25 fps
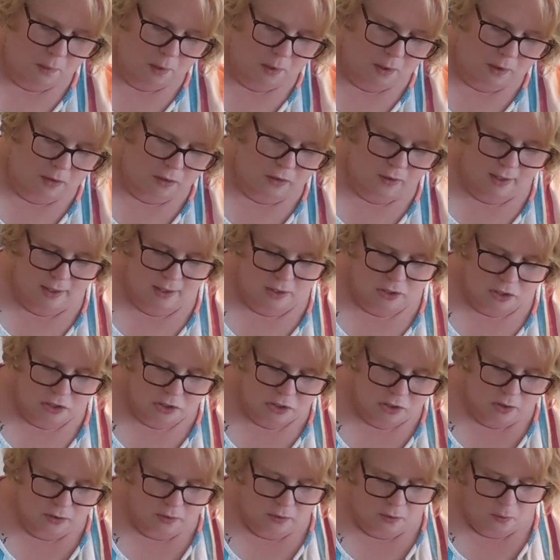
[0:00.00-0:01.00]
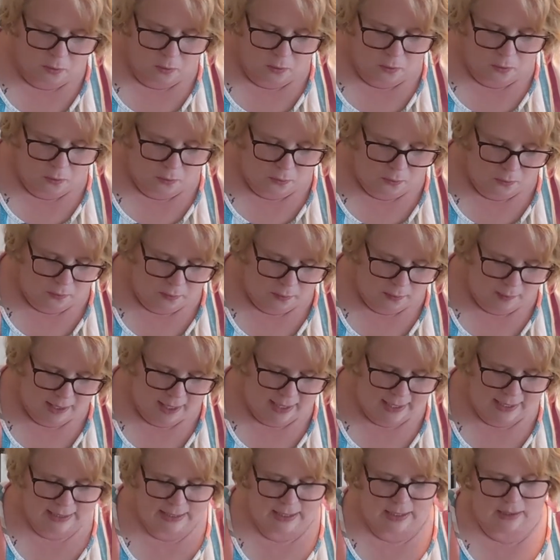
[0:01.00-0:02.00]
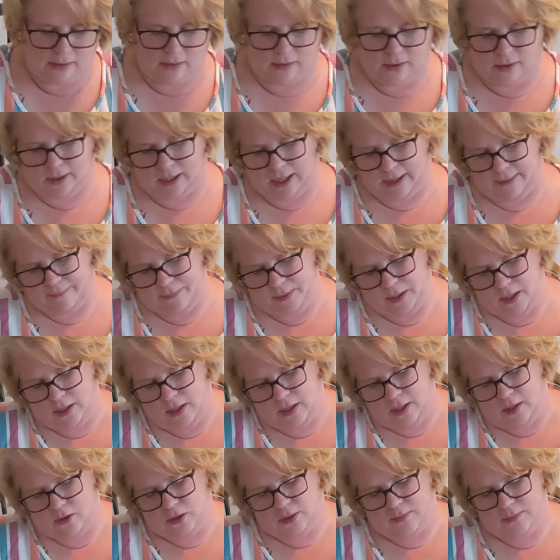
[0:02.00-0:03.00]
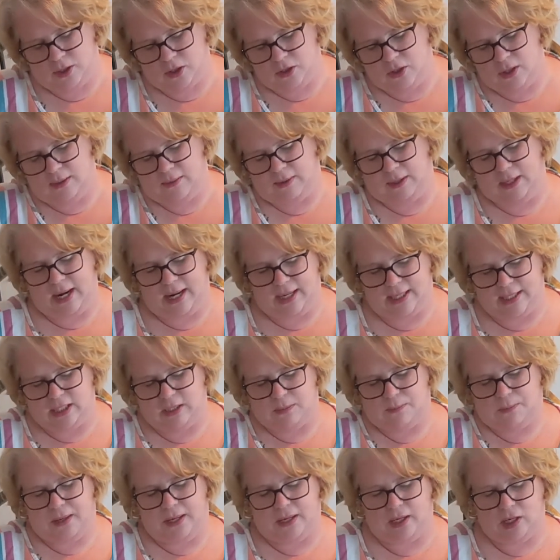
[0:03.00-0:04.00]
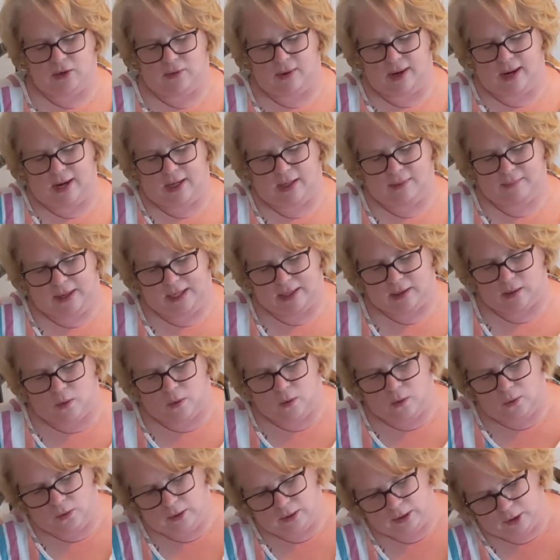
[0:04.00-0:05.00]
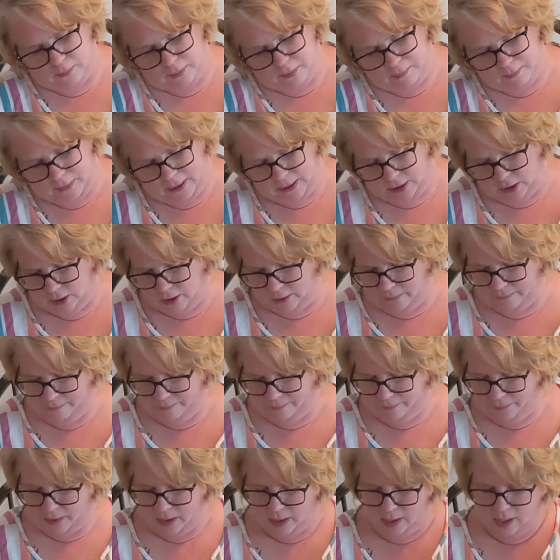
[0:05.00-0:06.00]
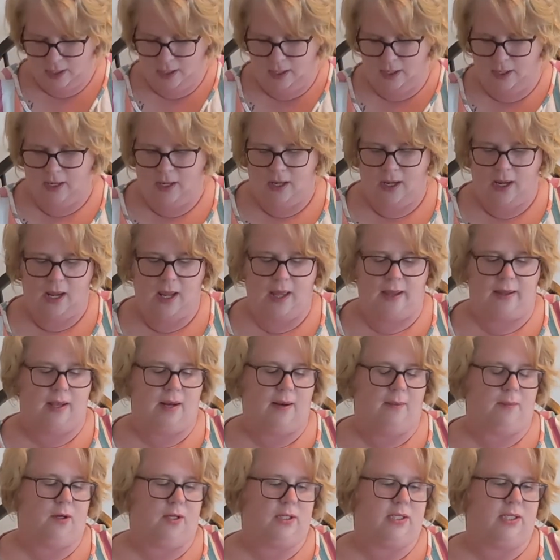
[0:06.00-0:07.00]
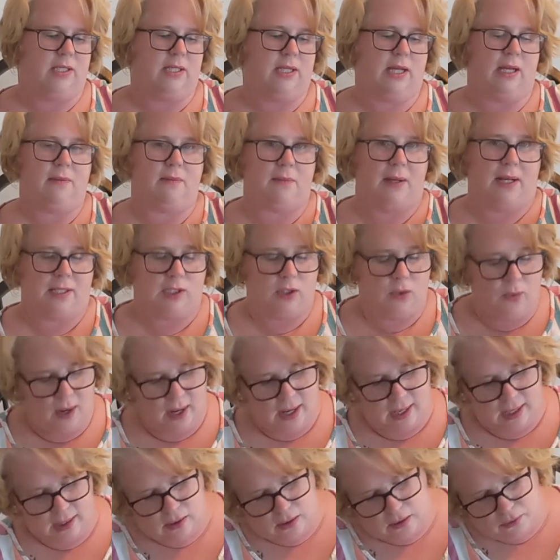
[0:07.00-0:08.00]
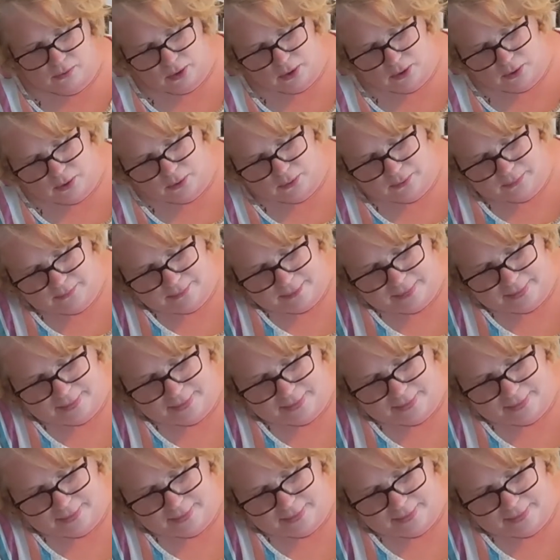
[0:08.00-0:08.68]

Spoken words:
I thought I just saw the hole, and I did. Okay, so I'm just gonna kind of spin it around to make the hole a little bit bigger. And then I'm gonna stick my twine through,